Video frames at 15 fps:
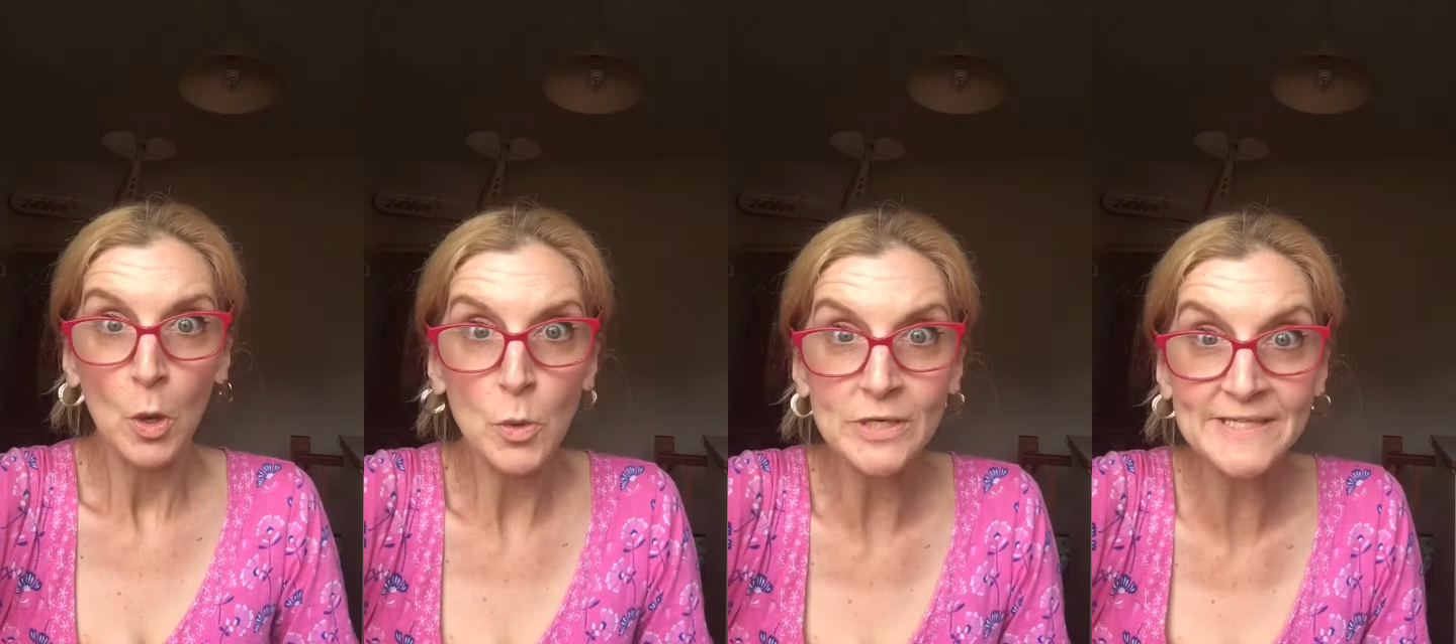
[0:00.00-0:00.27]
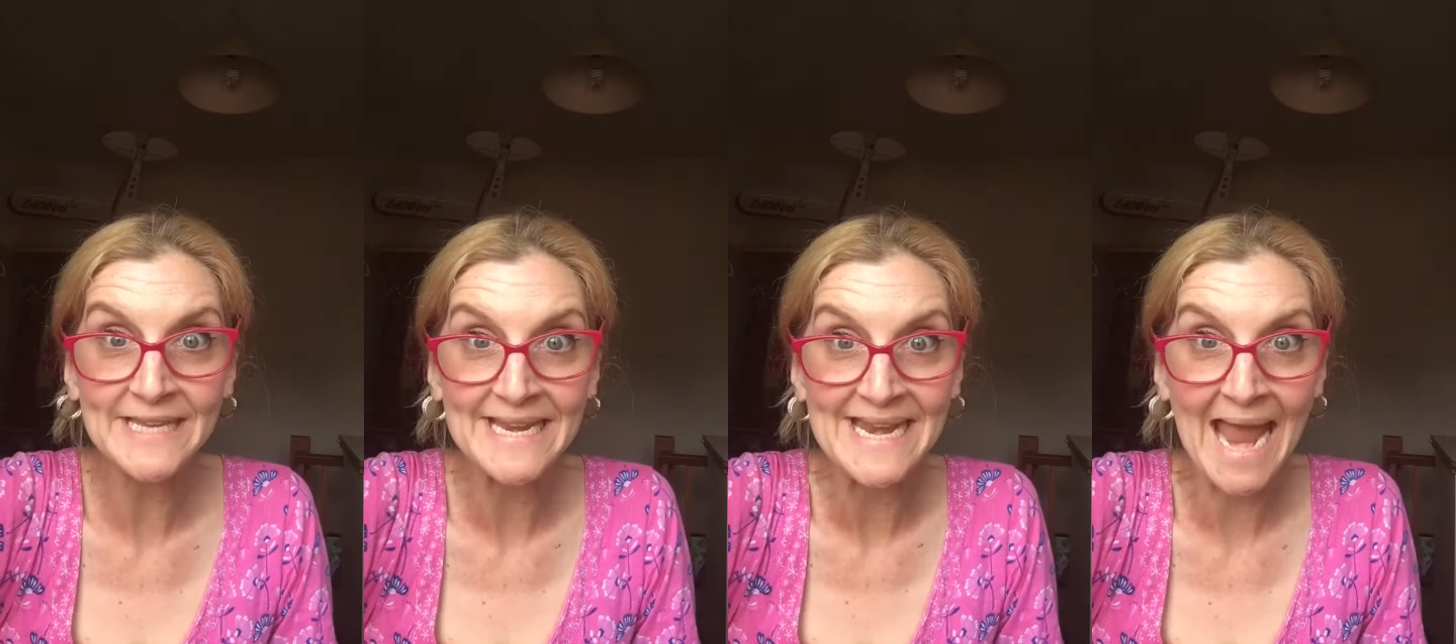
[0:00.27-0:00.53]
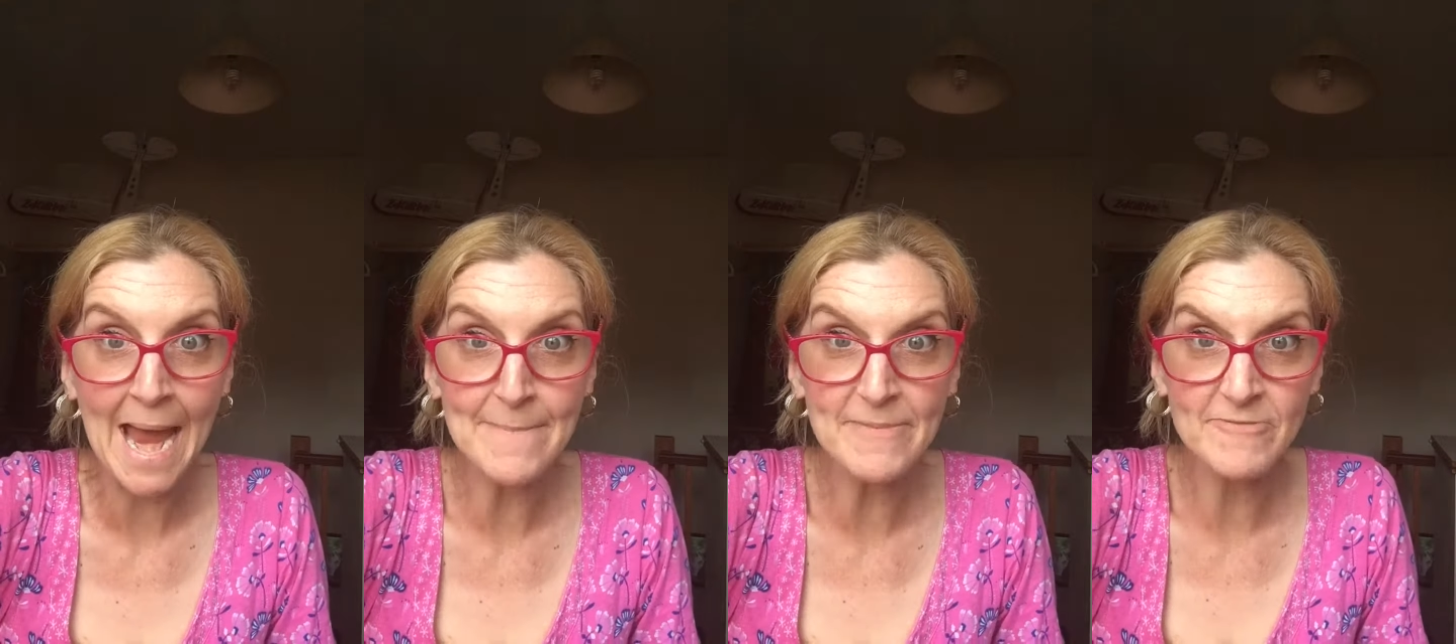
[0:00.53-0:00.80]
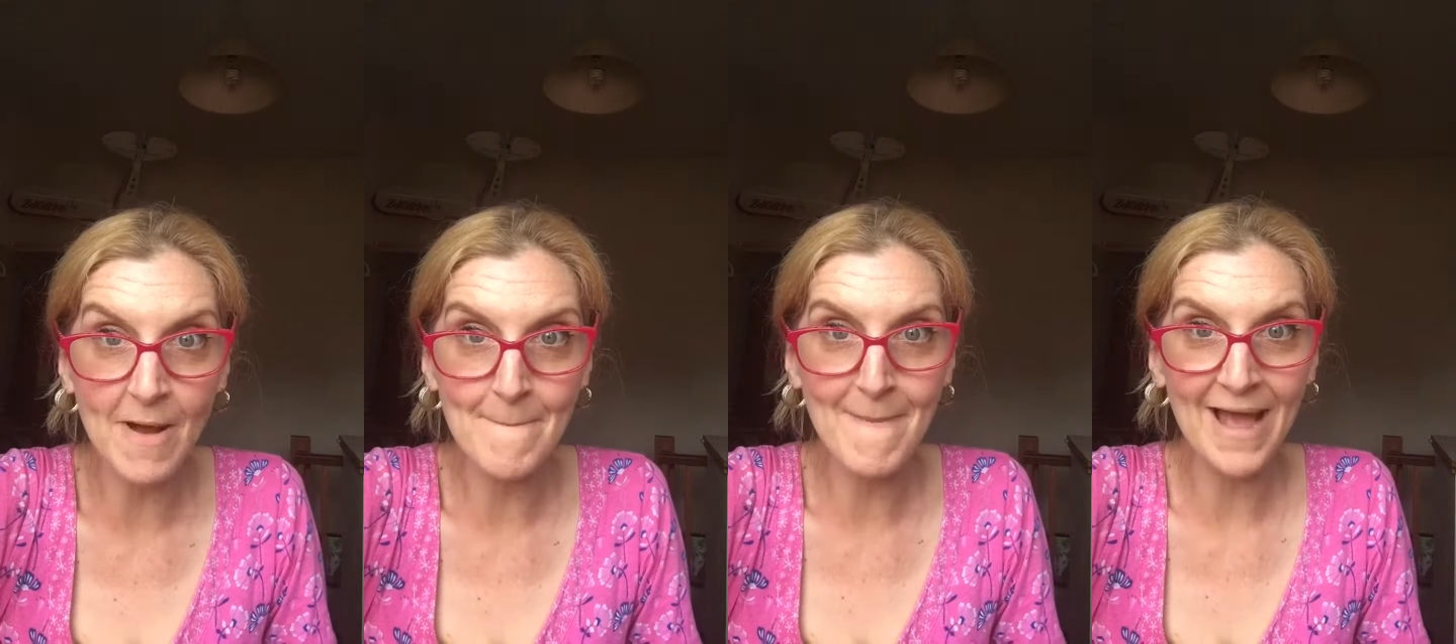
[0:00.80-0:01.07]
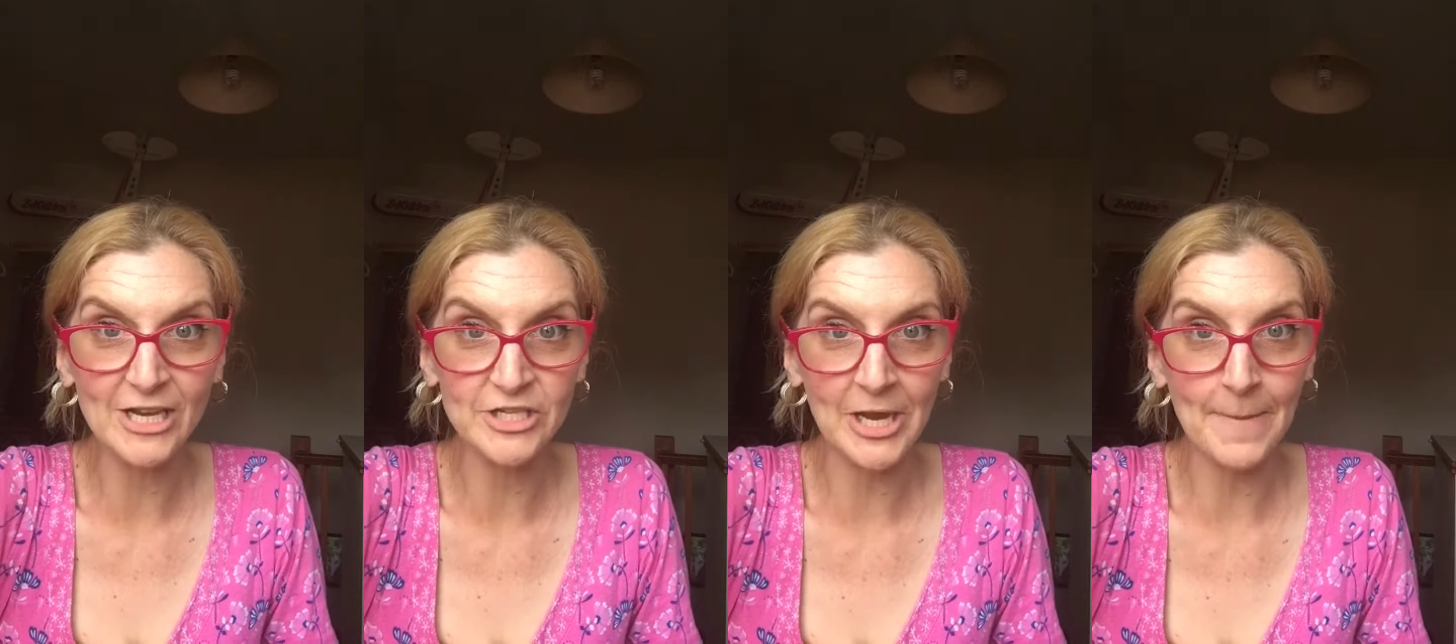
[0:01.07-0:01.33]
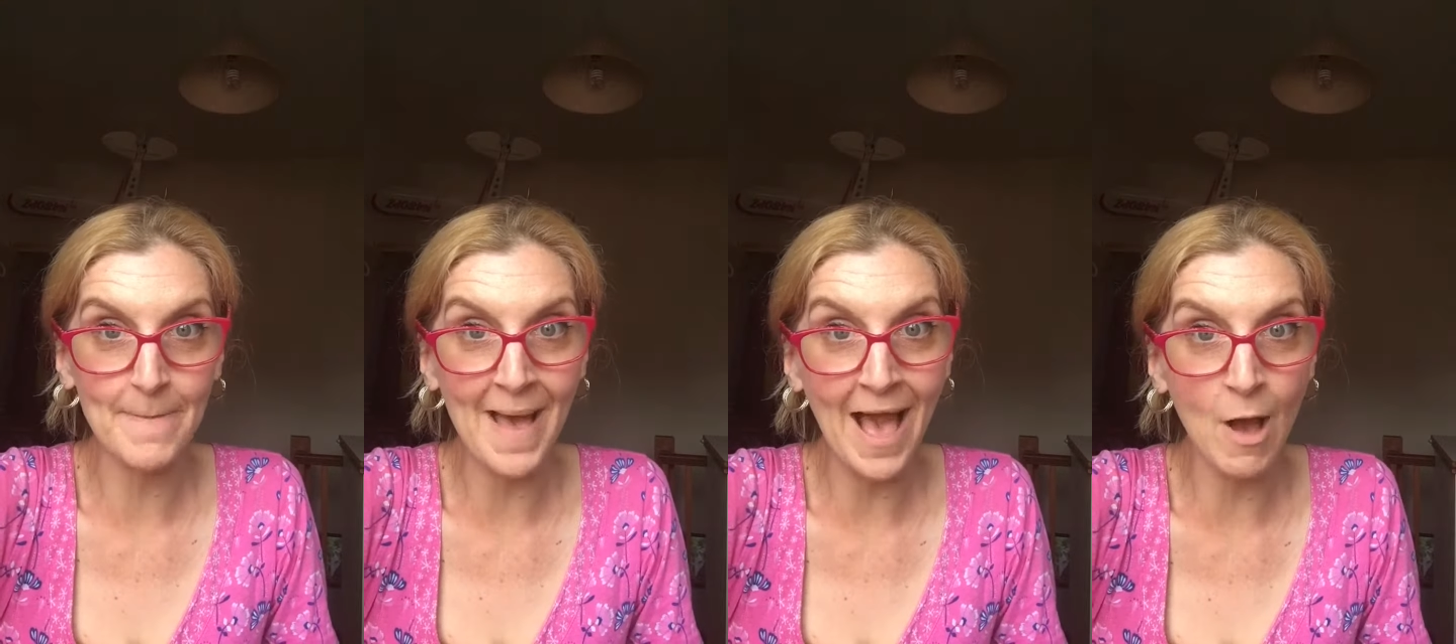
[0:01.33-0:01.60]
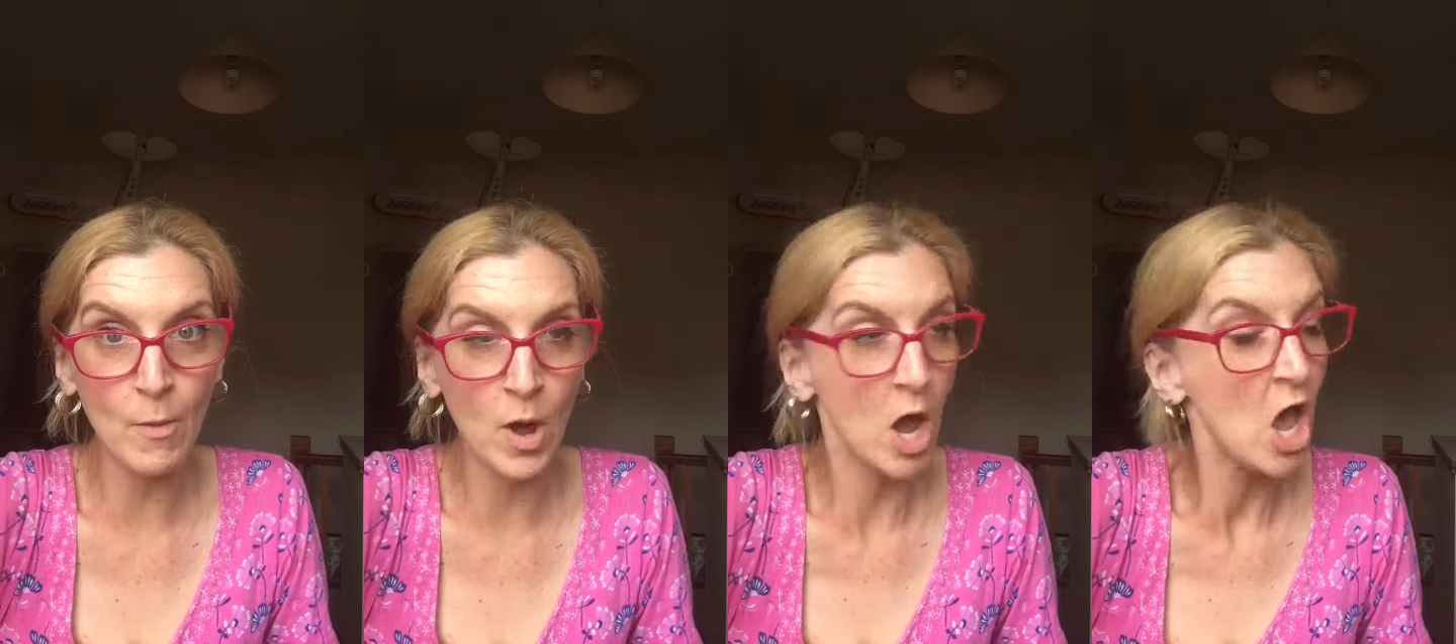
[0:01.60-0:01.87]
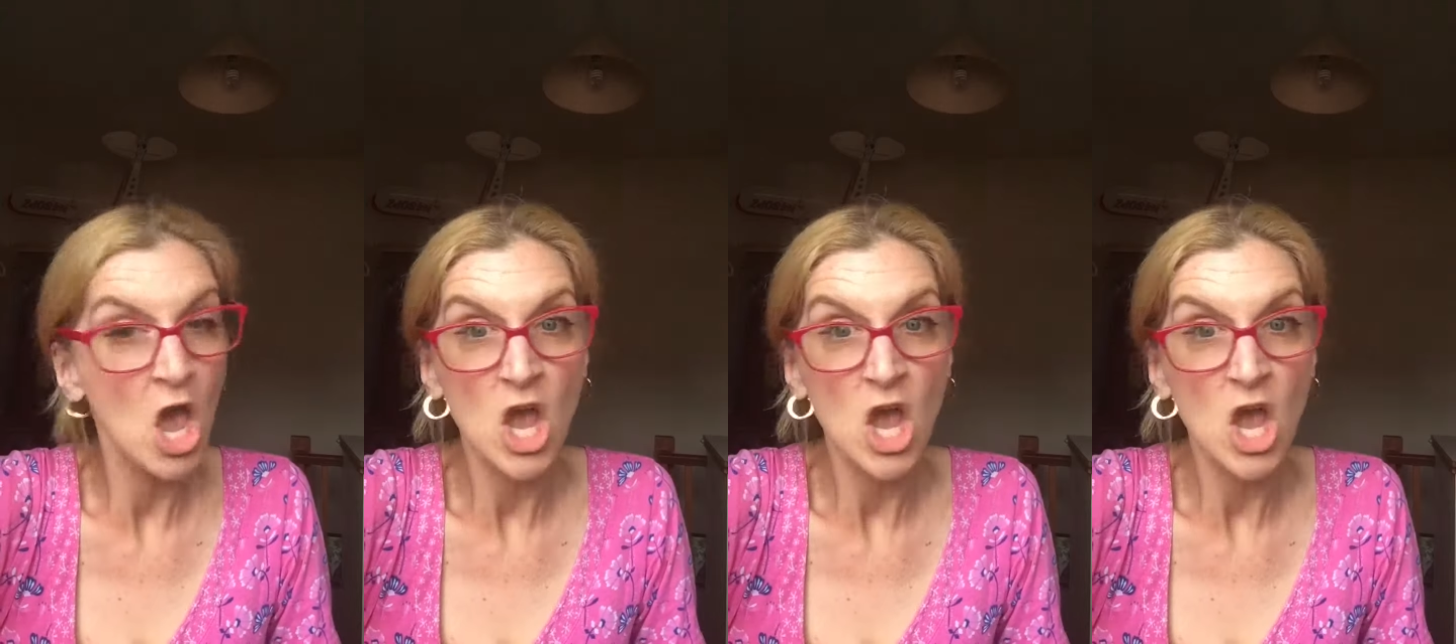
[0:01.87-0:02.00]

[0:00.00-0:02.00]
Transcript: what's the name of my magic power?